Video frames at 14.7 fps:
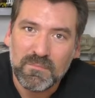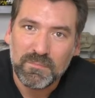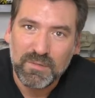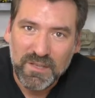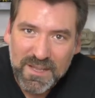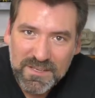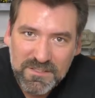
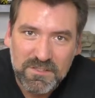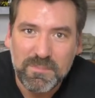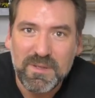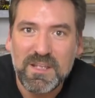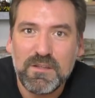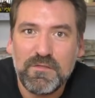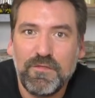place to
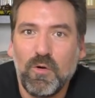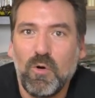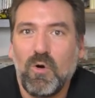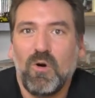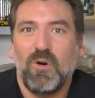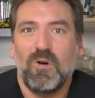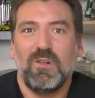be
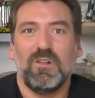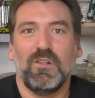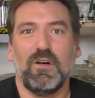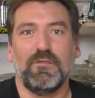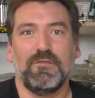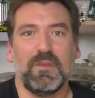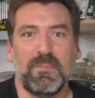for all
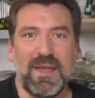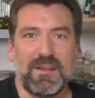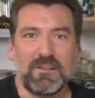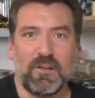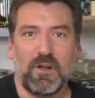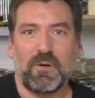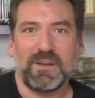of the
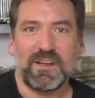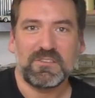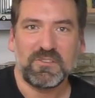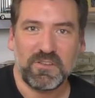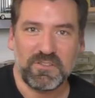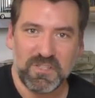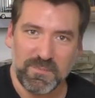Mandalorian
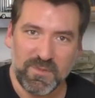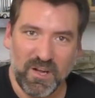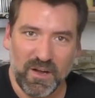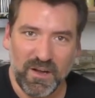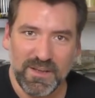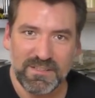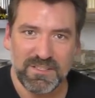costume
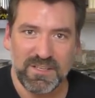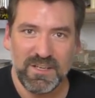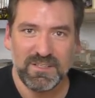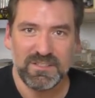guys,